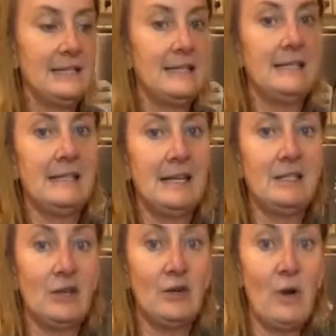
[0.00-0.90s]
So you
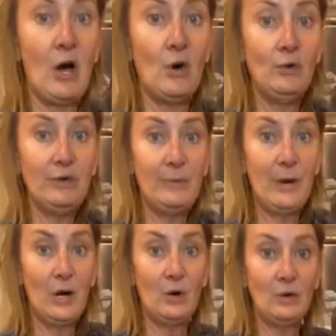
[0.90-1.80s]
hold the pole
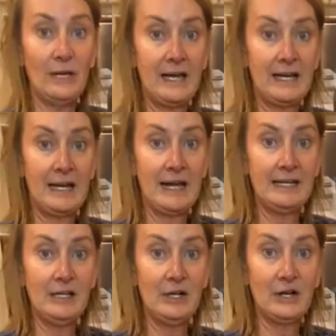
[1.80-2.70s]
at a 90
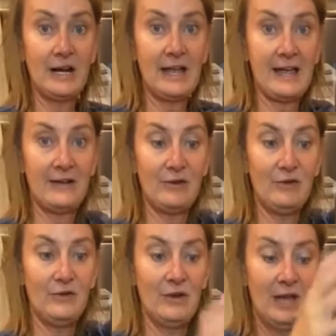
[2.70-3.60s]
degree angle
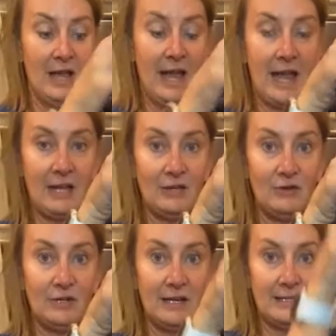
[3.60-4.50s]
and you
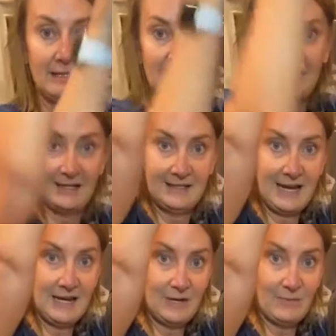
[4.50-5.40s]
just take
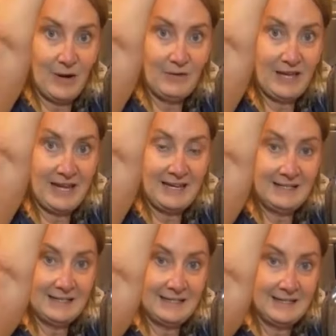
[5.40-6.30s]
both hands
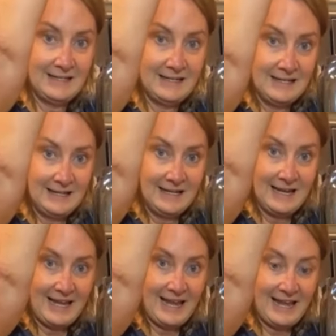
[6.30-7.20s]
and
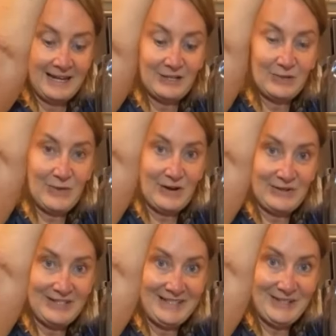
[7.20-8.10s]
it squirts. Did
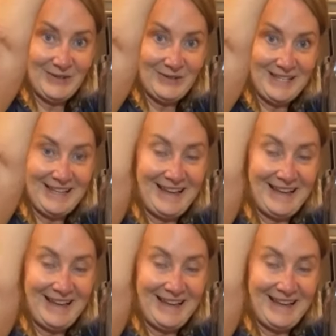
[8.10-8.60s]
y'all see that?